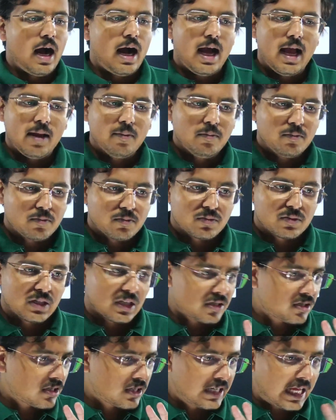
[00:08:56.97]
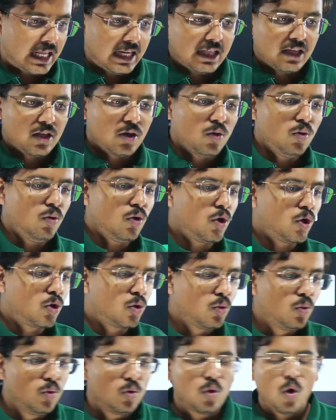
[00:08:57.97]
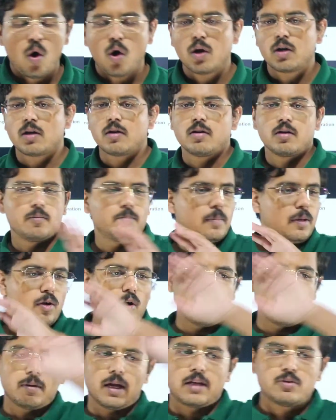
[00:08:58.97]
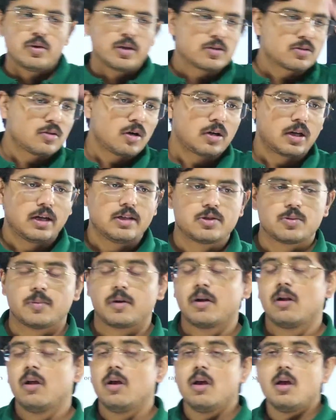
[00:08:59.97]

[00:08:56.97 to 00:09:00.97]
I am just telling you, do not, BCom graduates not eligible,